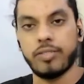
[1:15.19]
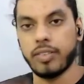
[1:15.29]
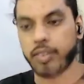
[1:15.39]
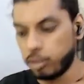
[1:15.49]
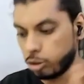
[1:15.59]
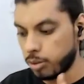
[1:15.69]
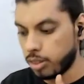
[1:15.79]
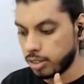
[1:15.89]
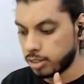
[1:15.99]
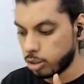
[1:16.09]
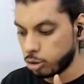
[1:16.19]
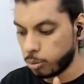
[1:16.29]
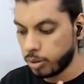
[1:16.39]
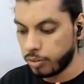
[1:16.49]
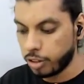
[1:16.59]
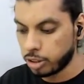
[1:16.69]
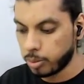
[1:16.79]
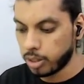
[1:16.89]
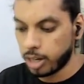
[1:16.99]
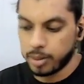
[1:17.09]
We have covered so many things, so many videos about that,